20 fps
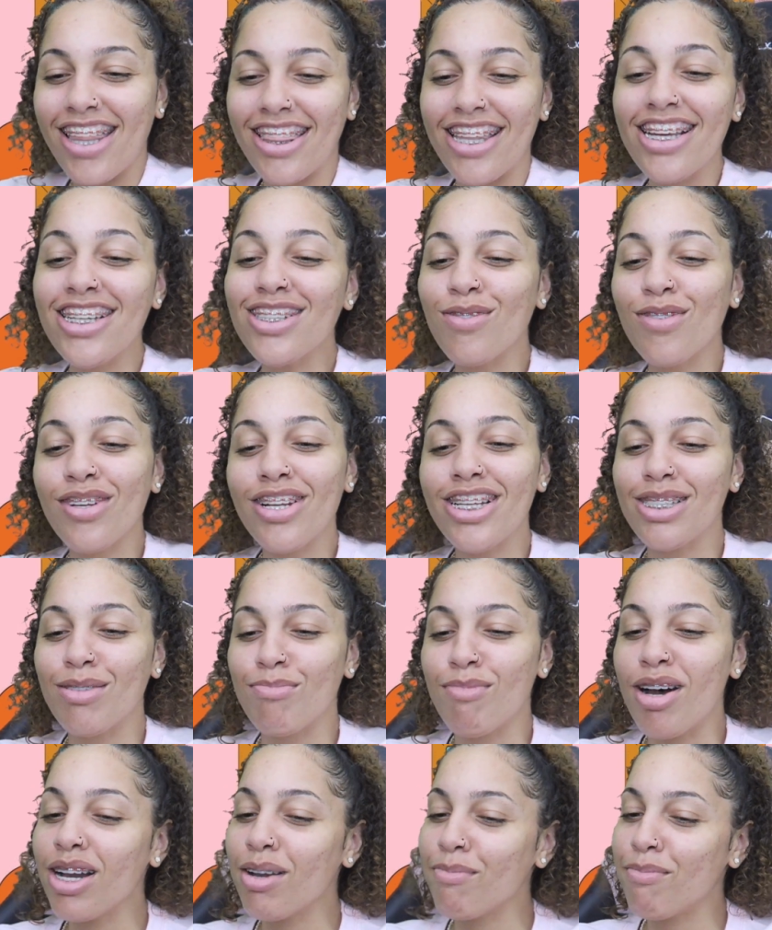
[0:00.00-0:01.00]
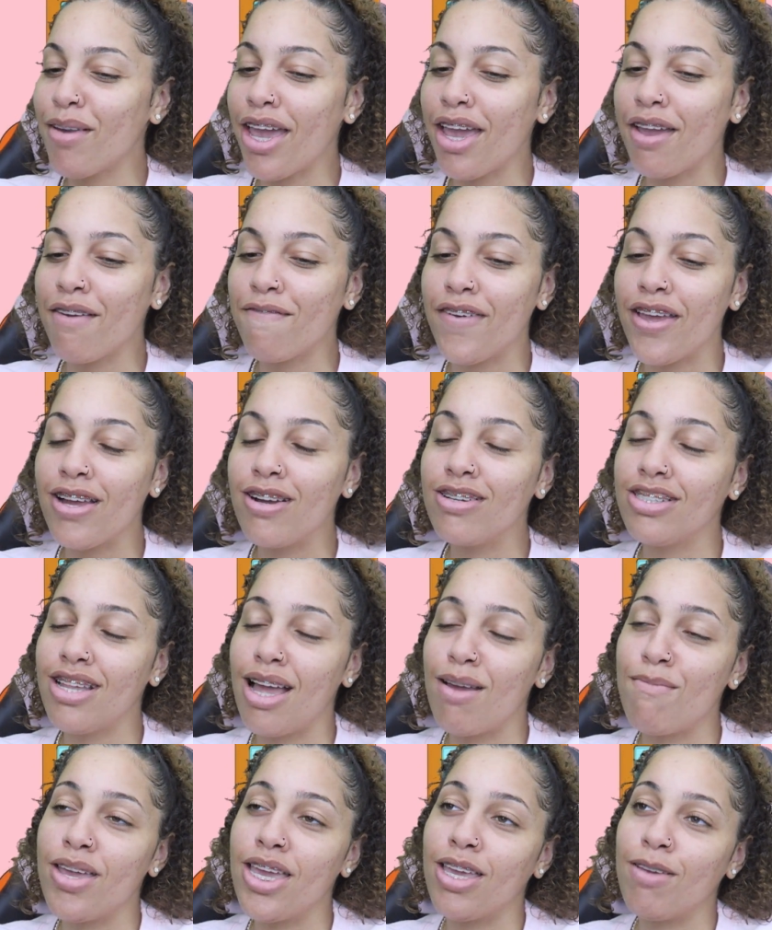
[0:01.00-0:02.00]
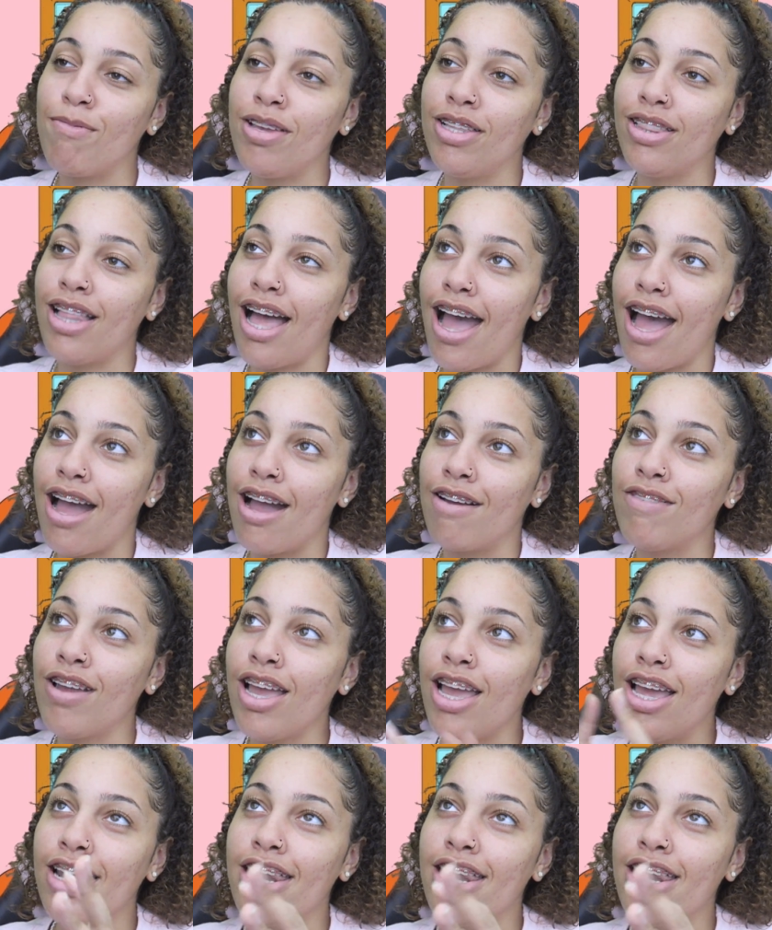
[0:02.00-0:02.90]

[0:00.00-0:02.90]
This one is mukbang fails that make me laugh.